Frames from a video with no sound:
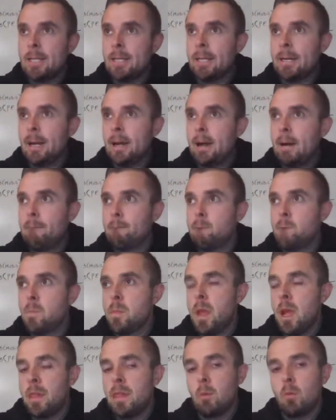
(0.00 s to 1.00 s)

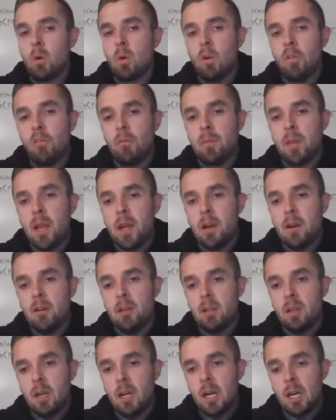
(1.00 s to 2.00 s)
And then we'll go from
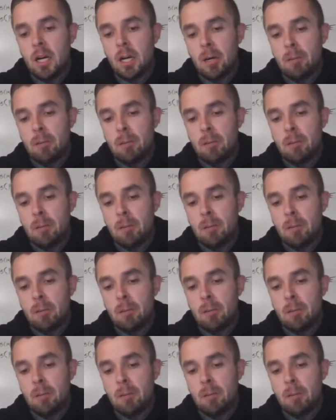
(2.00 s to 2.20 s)
there.